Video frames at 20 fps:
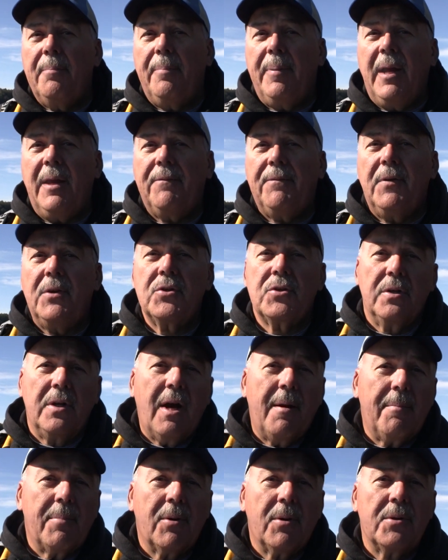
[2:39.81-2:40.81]
bait fish
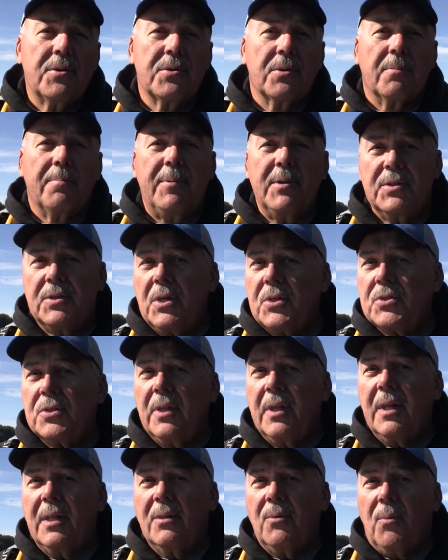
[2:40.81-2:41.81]
numbers or
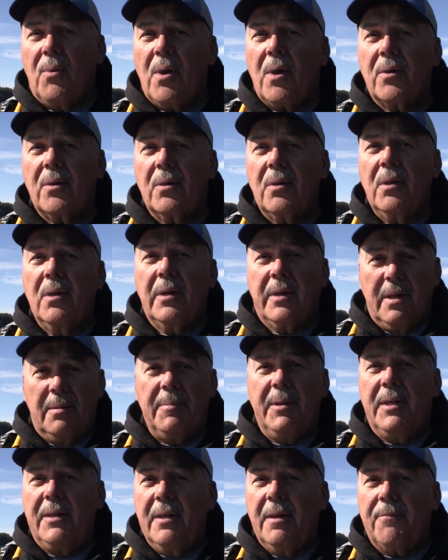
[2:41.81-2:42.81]
positioning in the water can
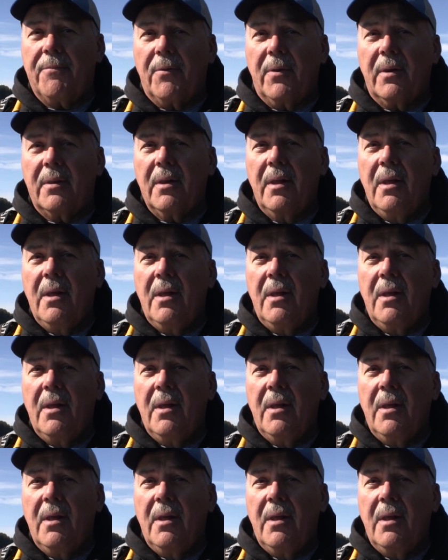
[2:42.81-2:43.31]
be different,